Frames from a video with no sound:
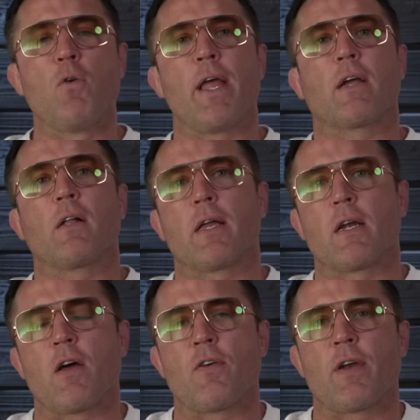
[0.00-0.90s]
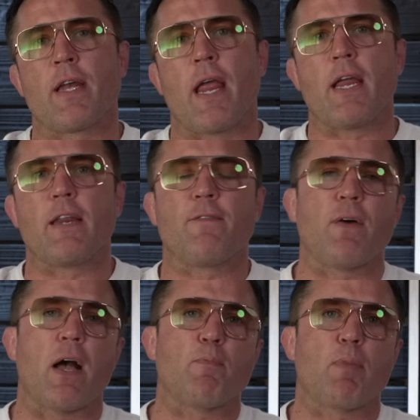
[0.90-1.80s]
Nickal at
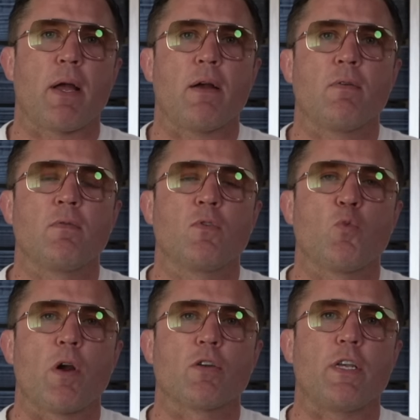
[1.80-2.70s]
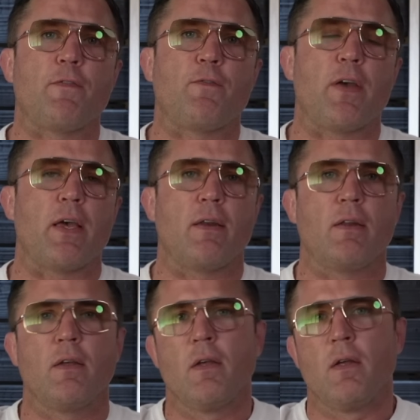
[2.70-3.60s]
185 pounds. Where is he fit?
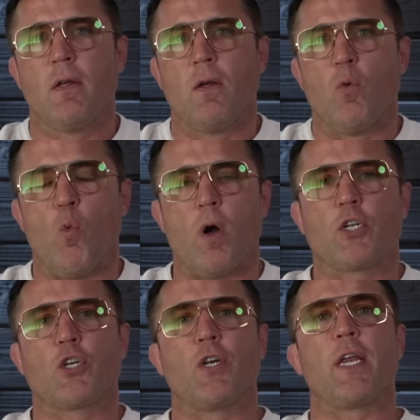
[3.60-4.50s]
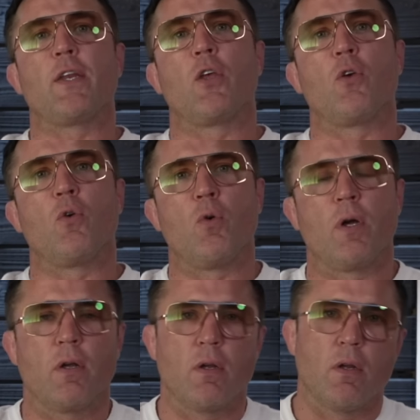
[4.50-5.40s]
What should he do?
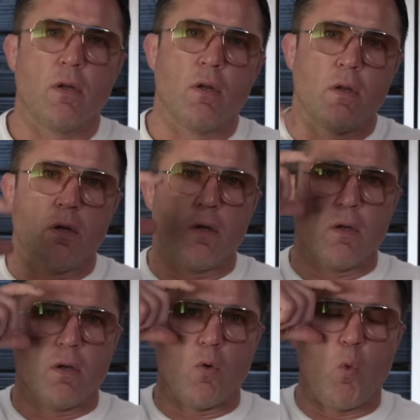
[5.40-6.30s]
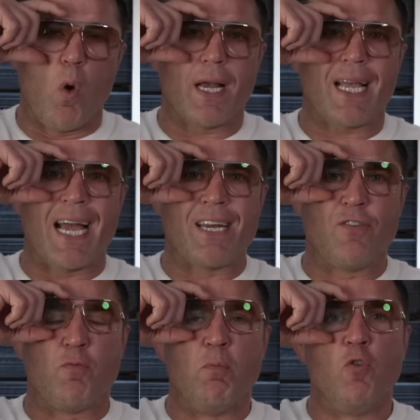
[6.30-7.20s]
What kind
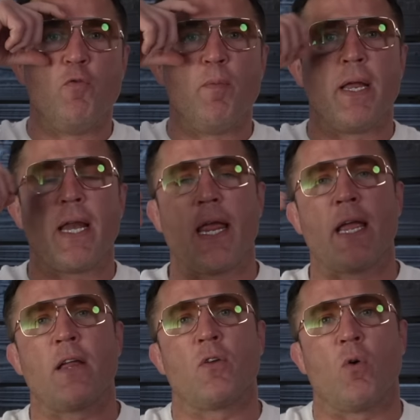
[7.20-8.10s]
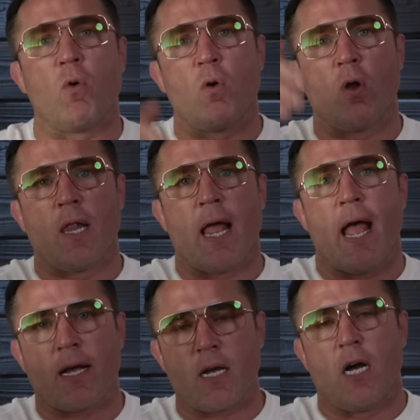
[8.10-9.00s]
of movement and or
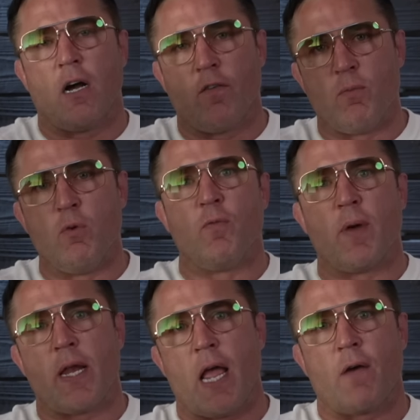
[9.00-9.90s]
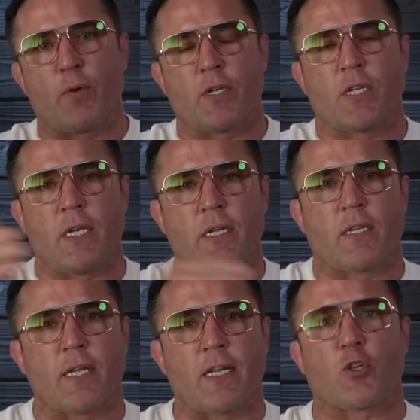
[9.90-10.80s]
lack of movement have we seen
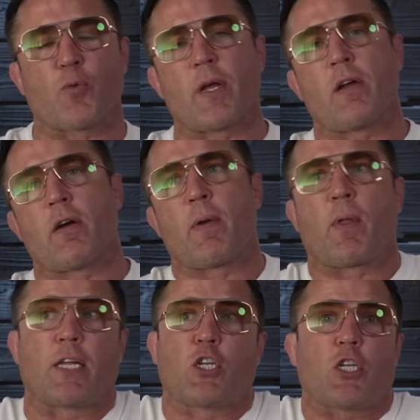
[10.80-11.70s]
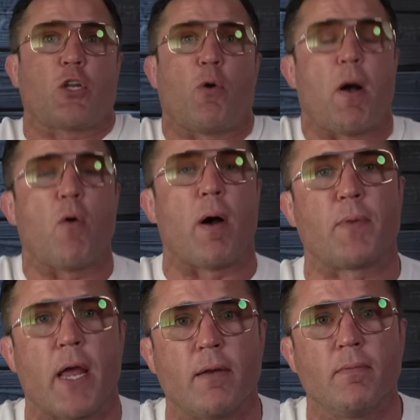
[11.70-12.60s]
since 300? Maybe let's just do a Bo
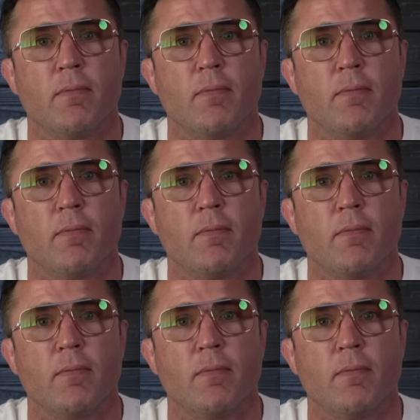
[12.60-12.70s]
update.